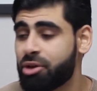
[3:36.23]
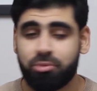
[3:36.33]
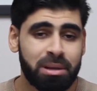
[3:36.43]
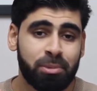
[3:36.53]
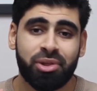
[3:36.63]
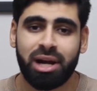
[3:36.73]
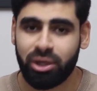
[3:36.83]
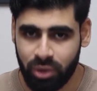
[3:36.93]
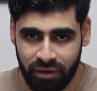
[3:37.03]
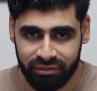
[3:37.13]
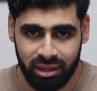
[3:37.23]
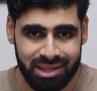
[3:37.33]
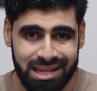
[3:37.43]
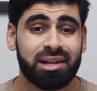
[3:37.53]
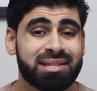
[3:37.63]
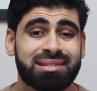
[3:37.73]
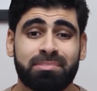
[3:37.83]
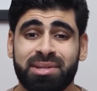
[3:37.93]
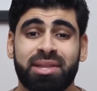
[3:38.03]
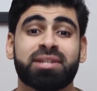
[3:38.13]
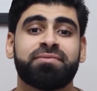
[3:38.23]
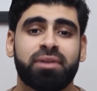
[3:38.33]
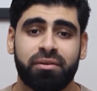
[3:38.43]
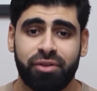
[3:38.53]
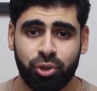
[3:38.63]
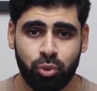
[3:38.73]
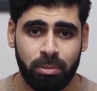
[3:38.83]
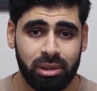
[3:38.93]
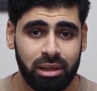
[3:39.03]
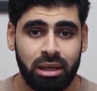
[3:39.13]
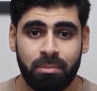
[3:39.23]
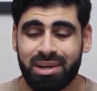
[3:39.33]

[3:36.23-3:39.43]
other people that I know have done it, and it is something that is very doable.